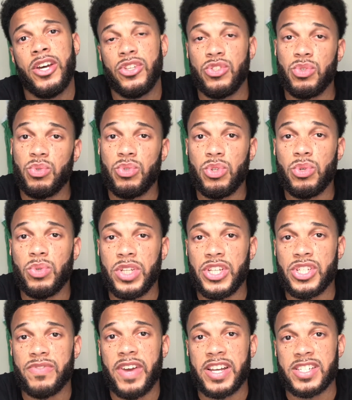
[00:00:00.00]
you do need
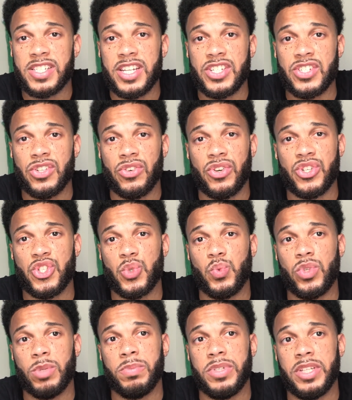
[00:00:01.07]
your vaccination or else you
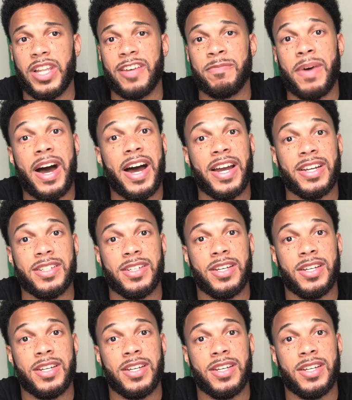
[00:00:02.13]
will be left behind.